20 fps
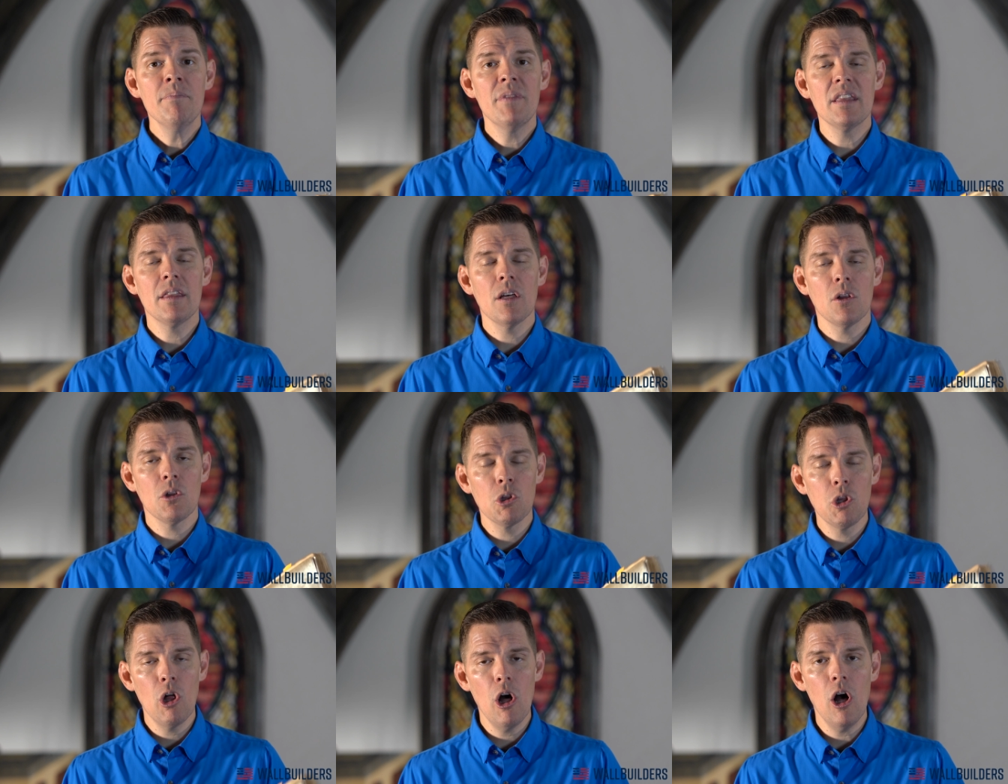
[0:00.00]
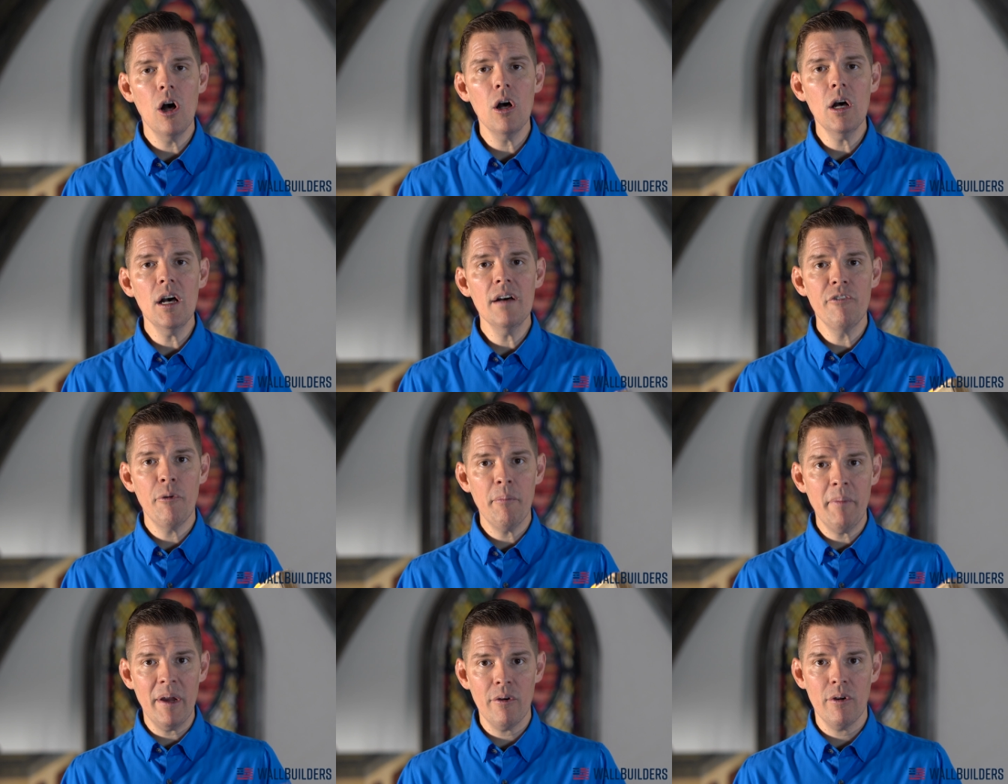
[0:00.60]
that the law
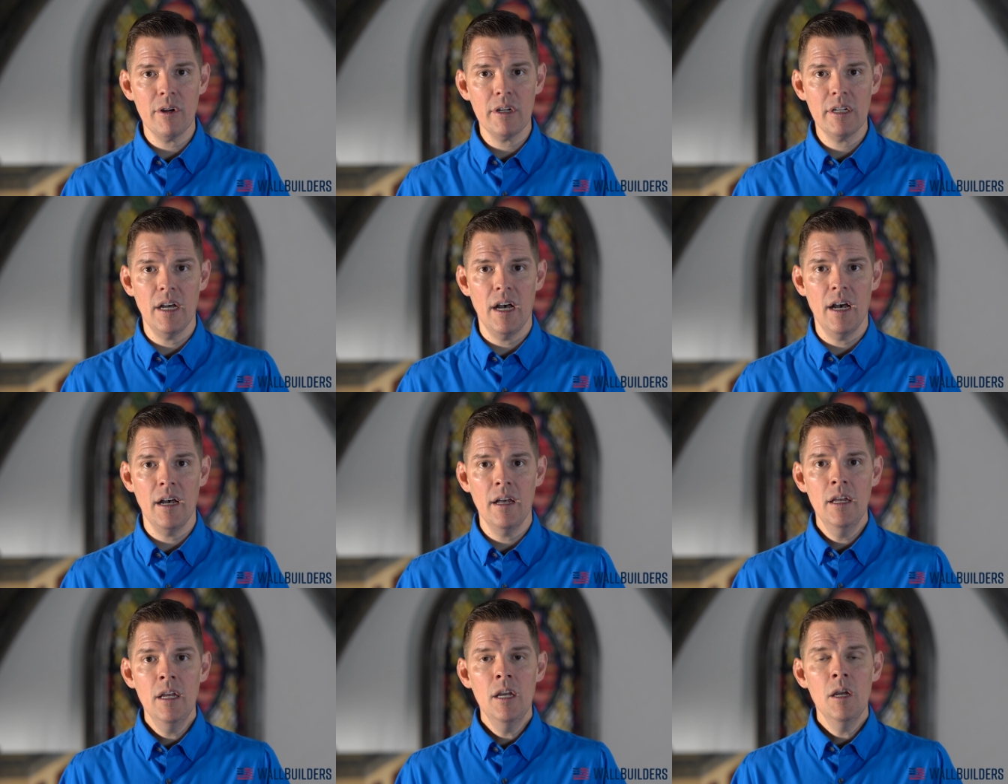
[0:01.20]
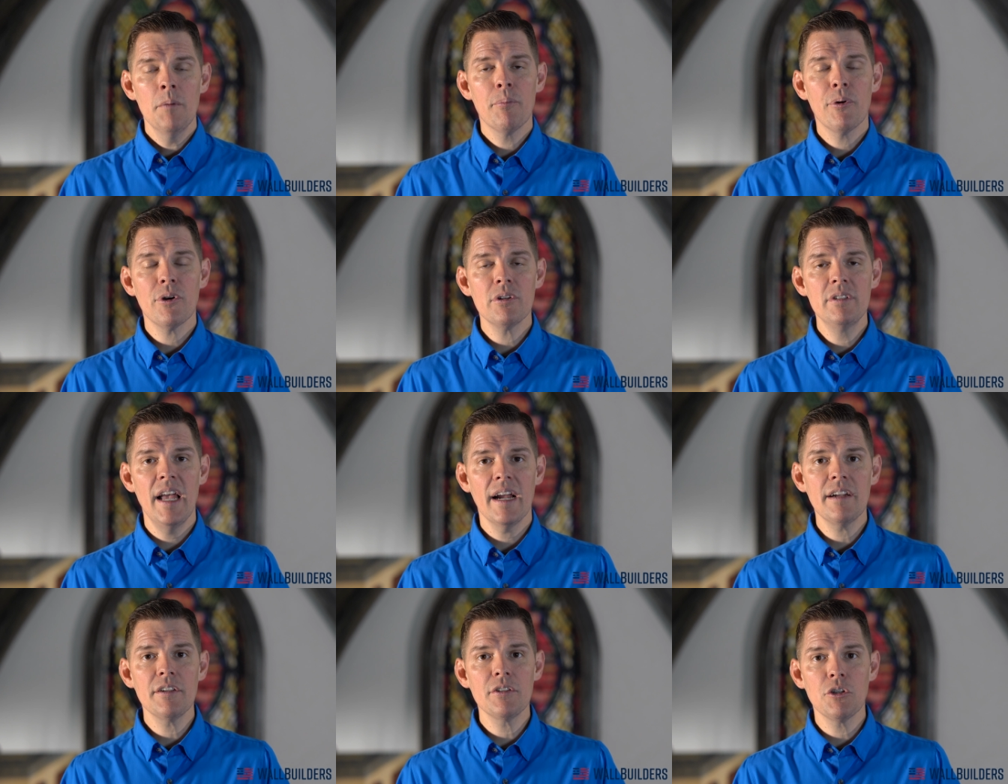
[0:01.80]
of America
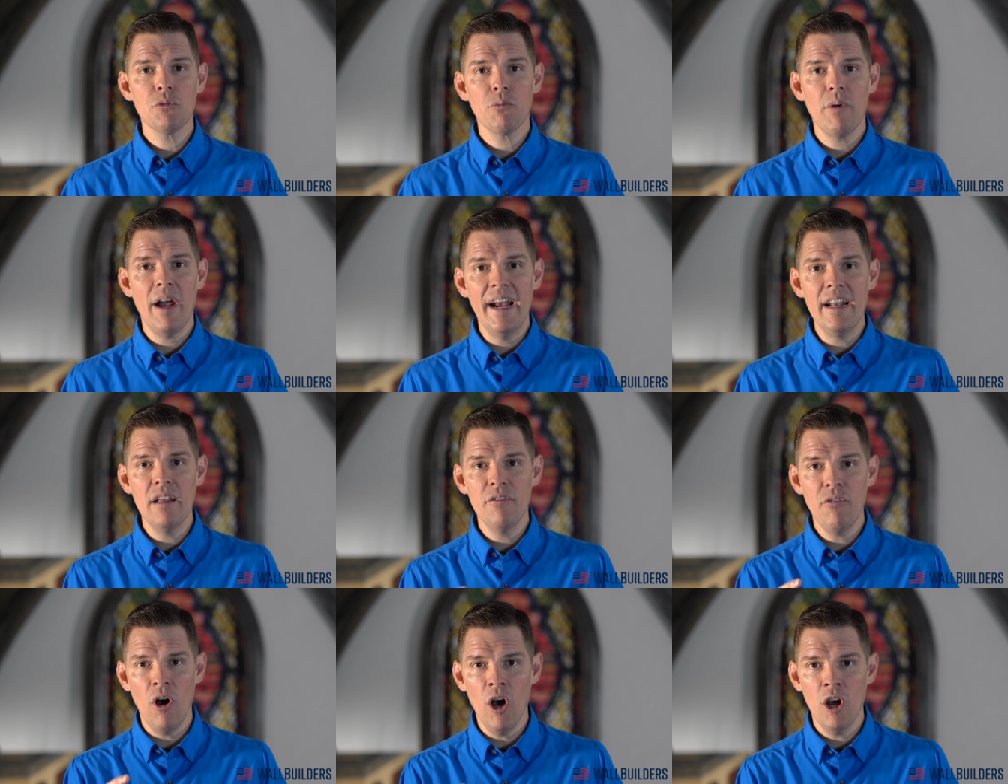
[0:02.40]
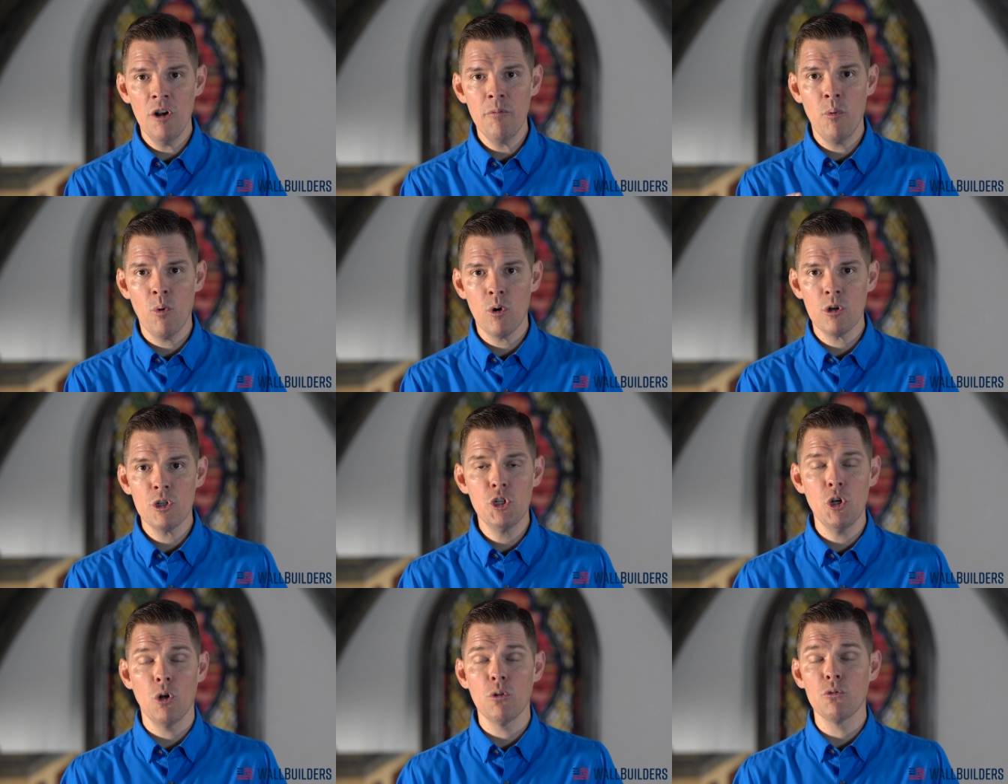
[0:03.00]
protects the right of
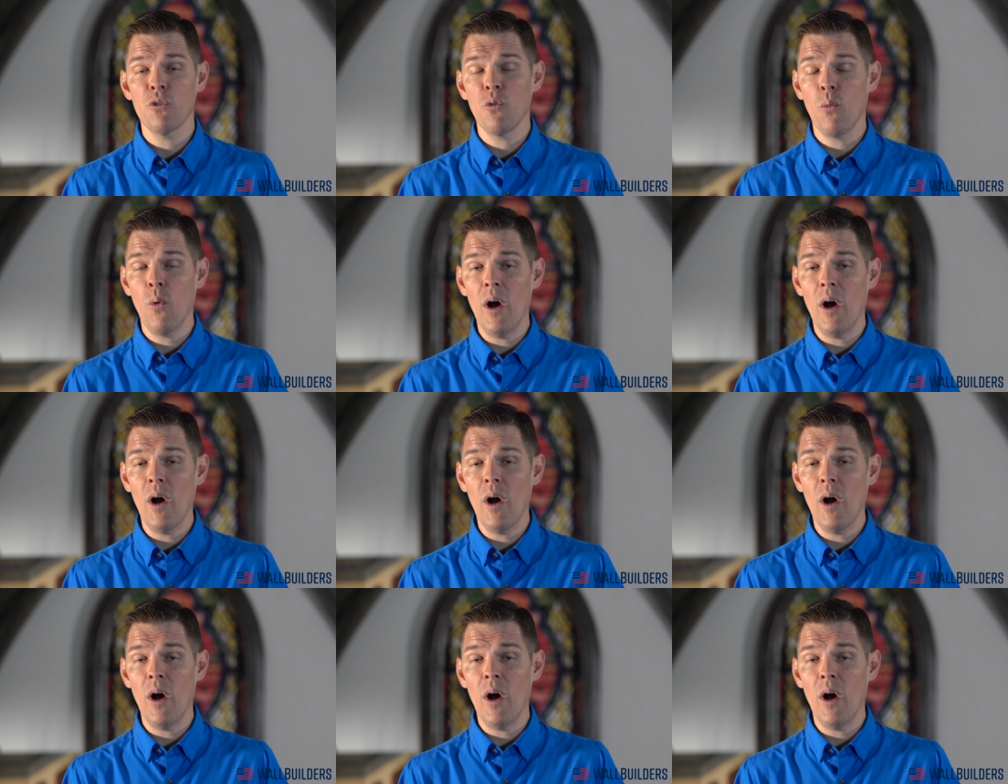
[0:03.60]
unborn children.